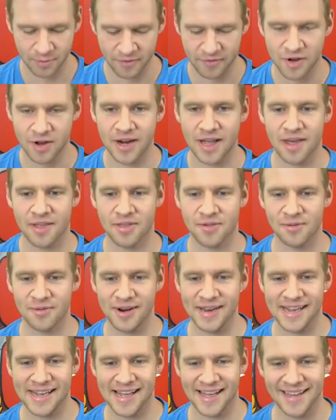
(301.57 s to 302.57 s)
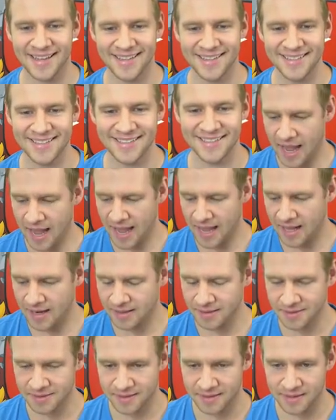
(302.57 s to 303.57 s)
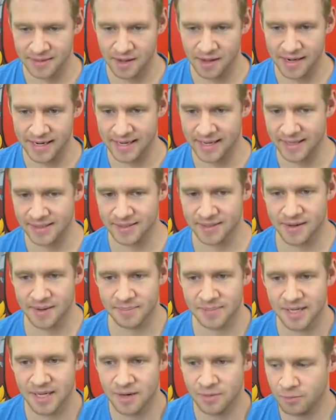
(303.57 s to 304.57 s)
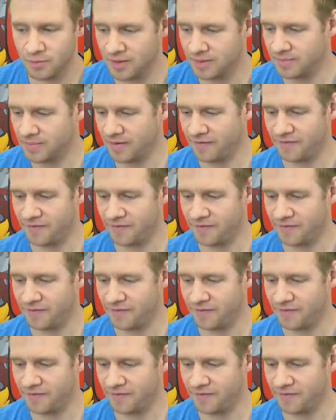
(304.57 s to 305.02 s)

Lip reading: We've got our three colors, and I guess I'm done with my